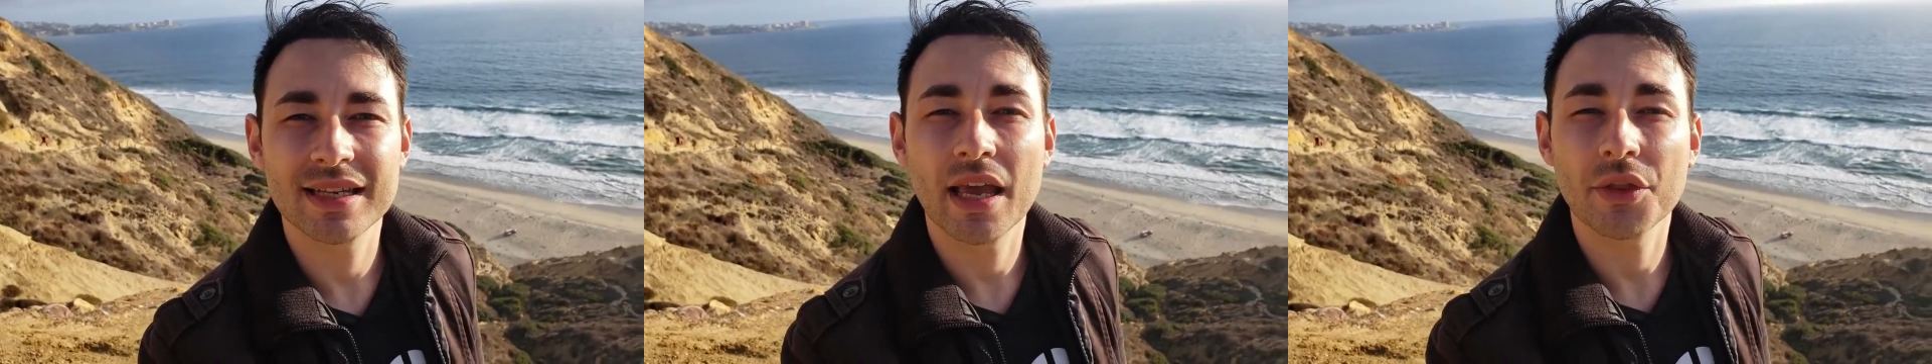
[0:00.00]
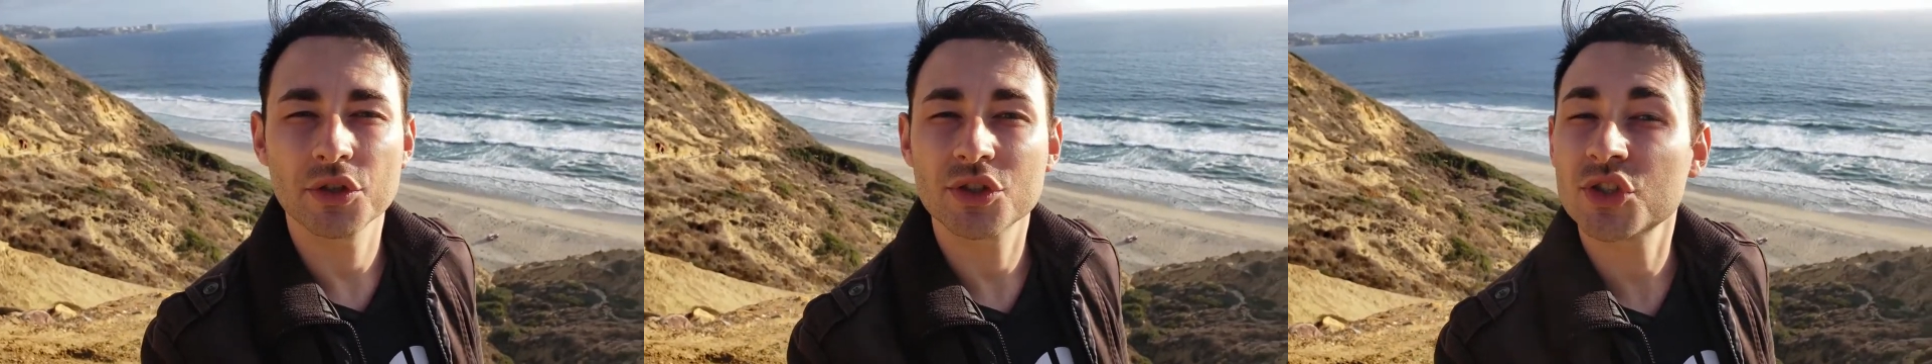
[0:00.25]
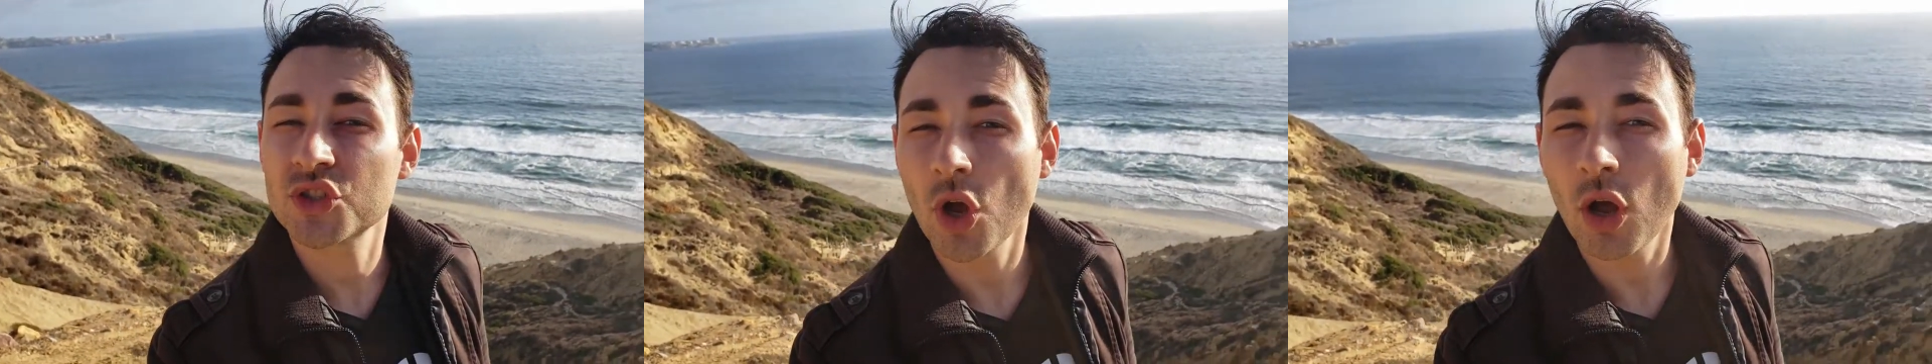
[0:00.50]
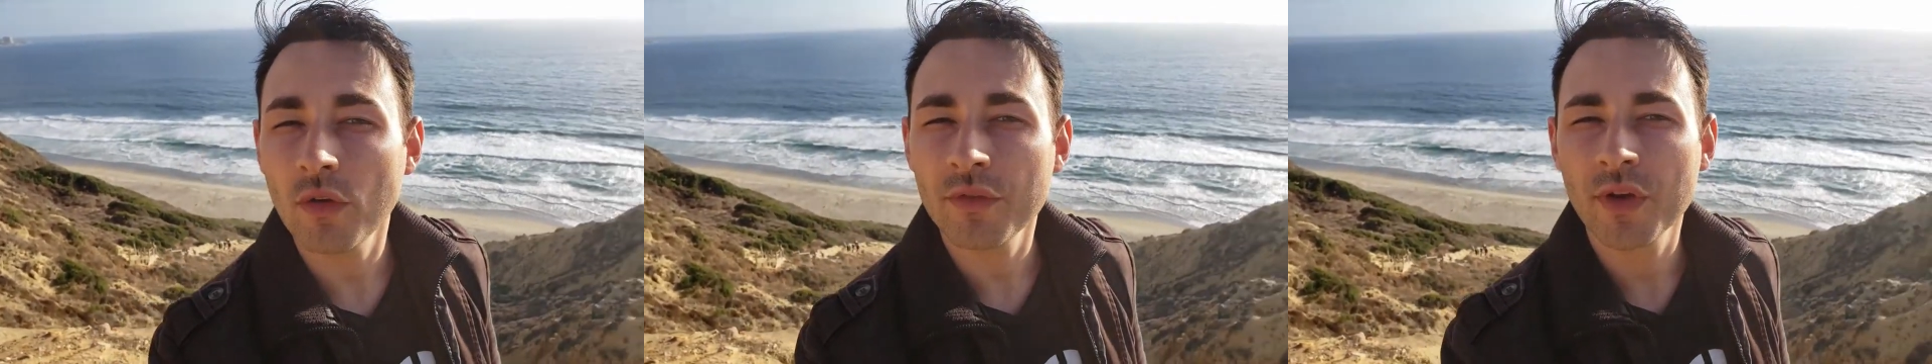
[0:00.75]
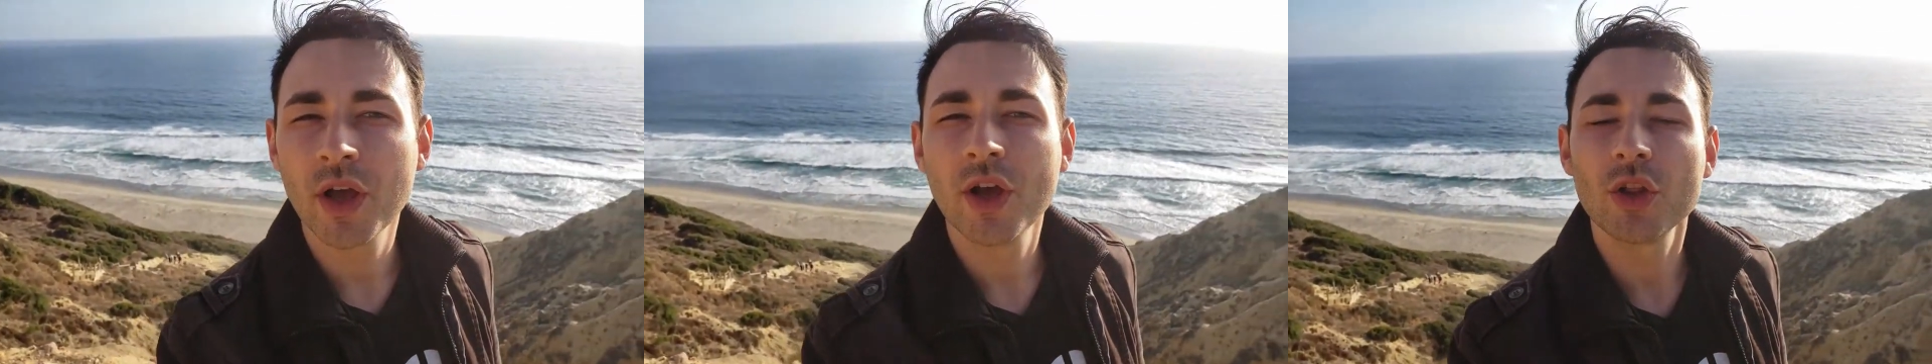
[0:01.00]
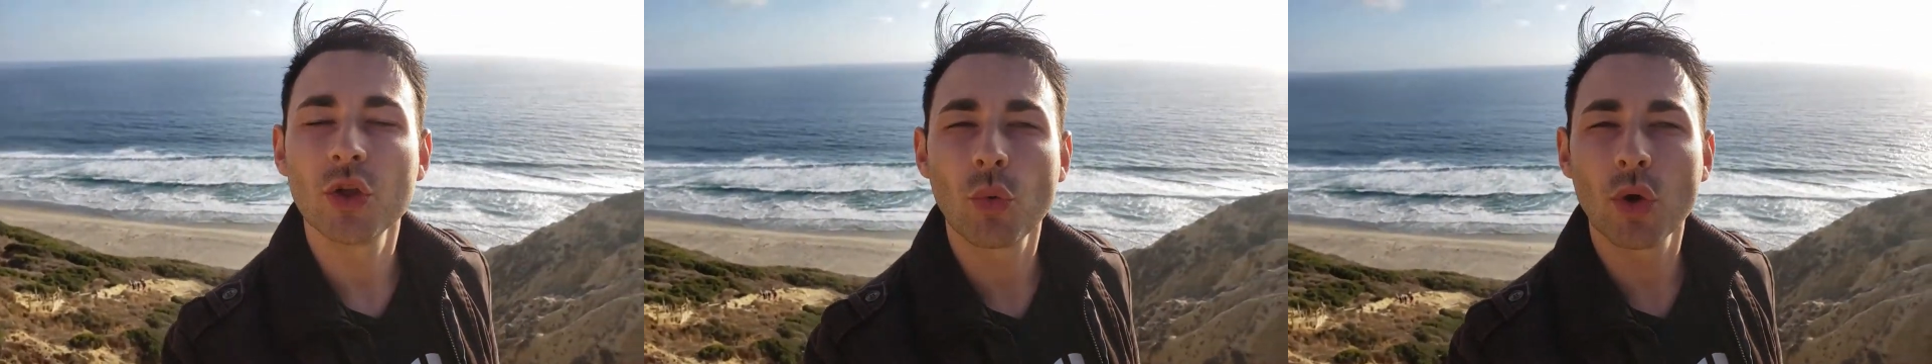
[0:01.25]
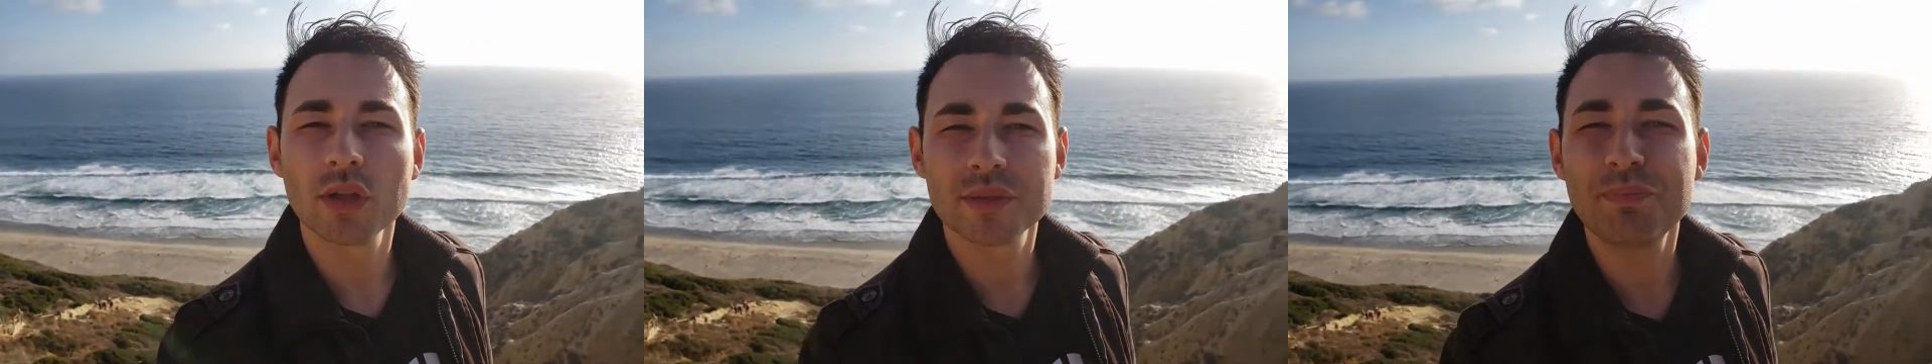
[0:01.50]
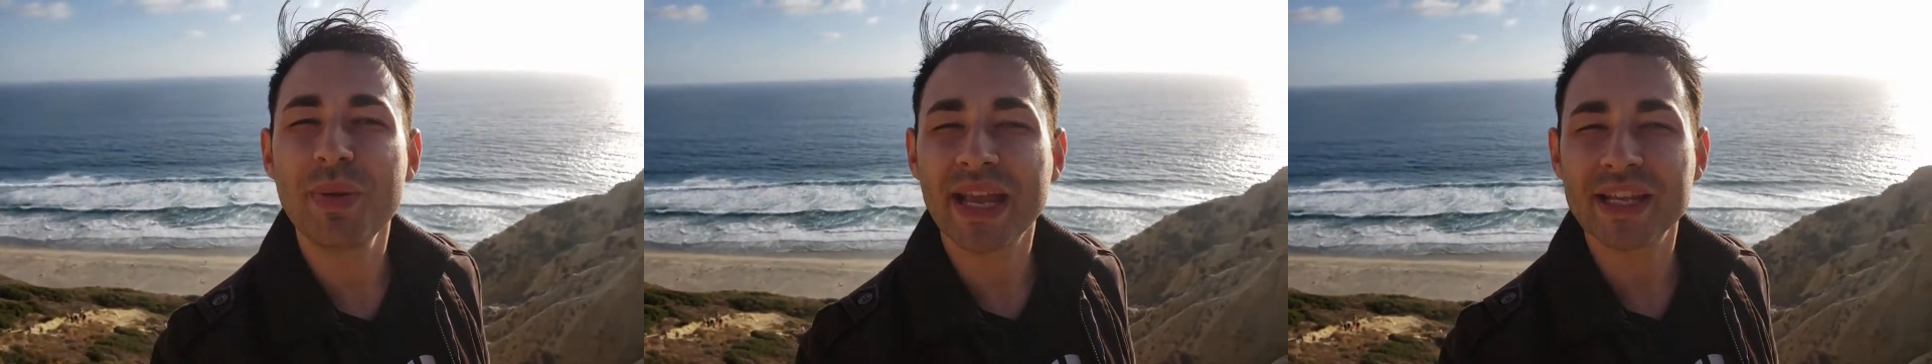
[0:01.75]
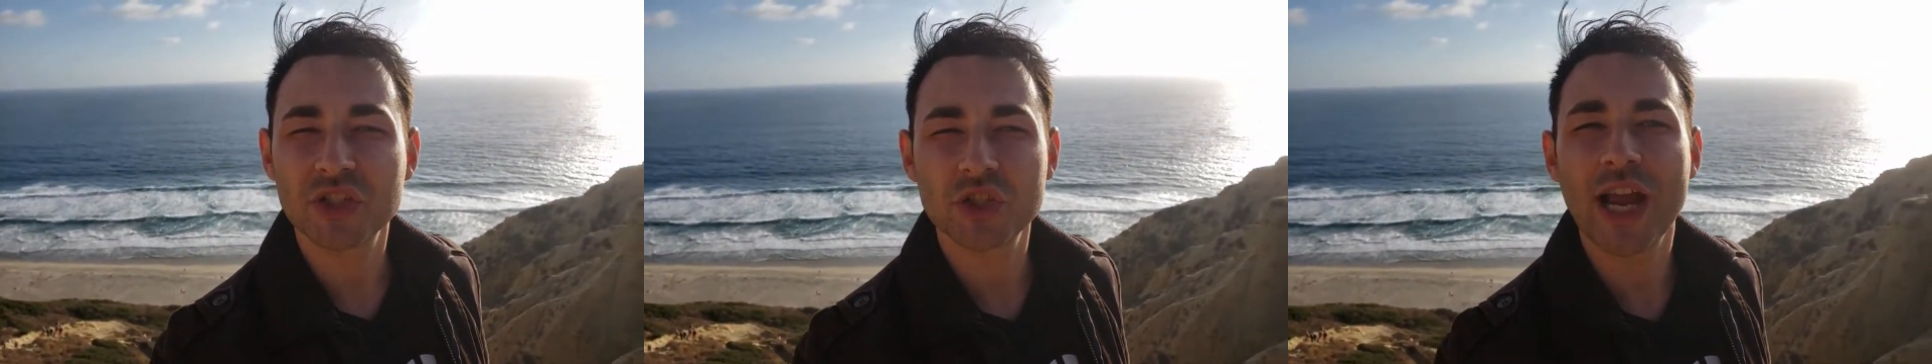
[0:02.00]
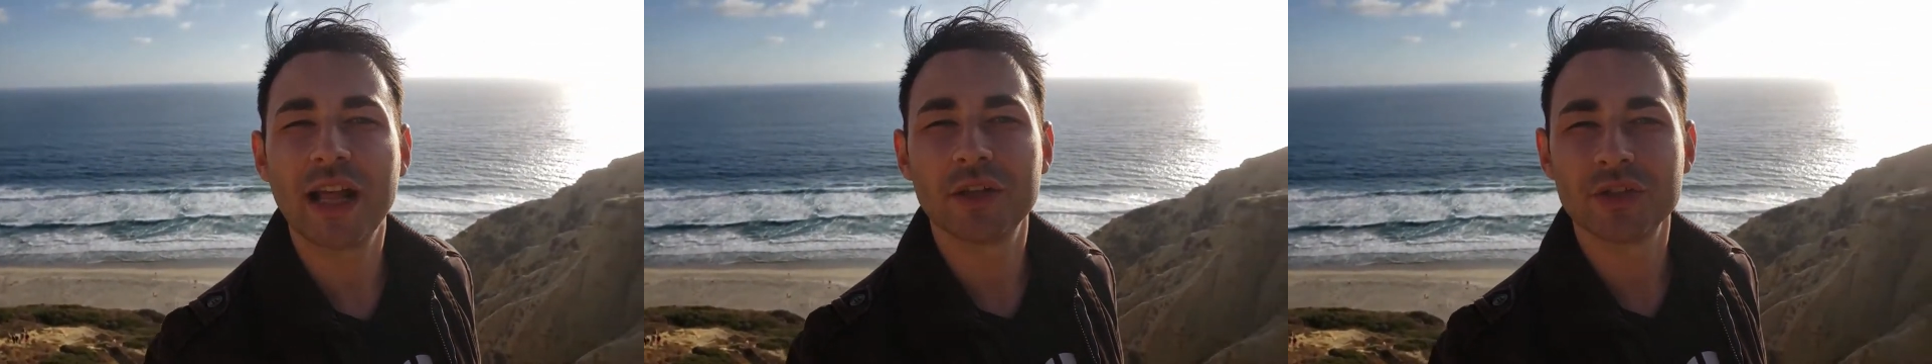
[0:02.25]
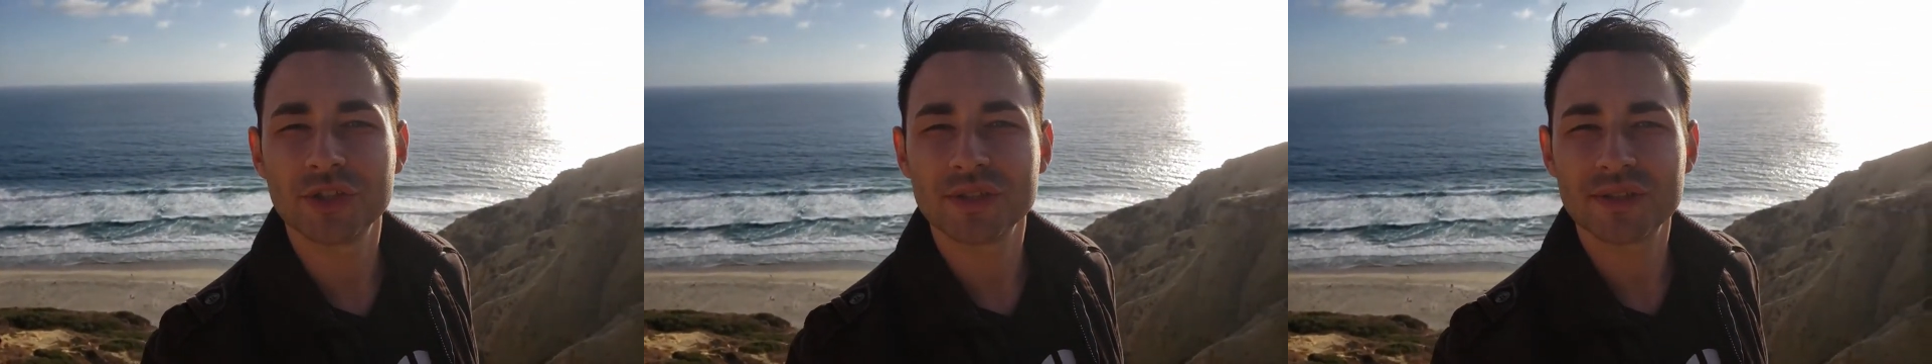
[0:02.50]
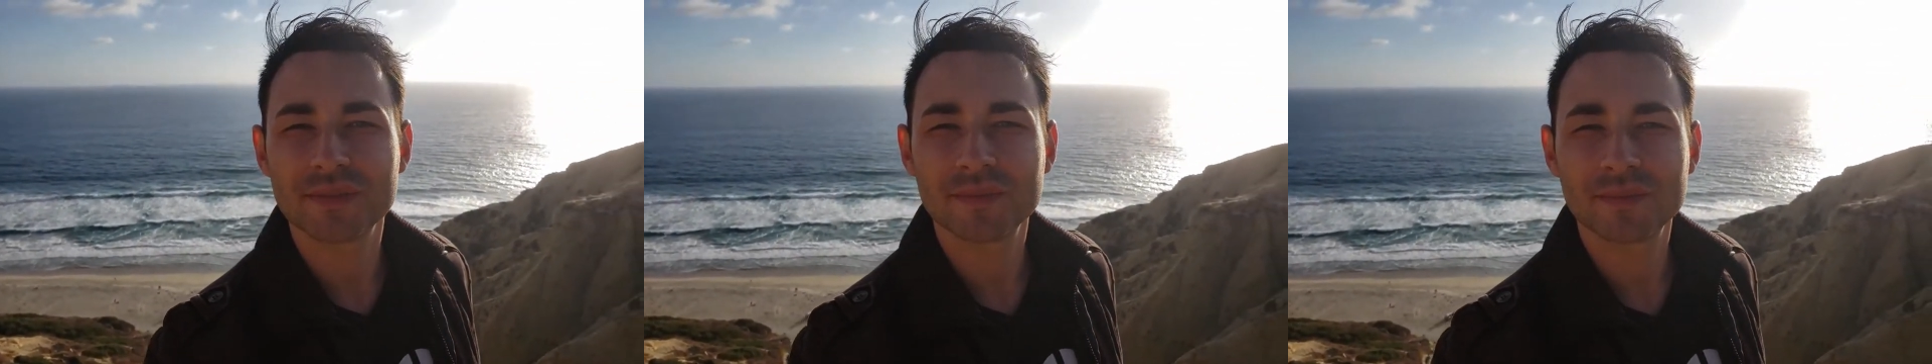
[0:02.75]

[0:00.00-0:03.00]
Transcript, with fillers: together to solve the world's biggest challenges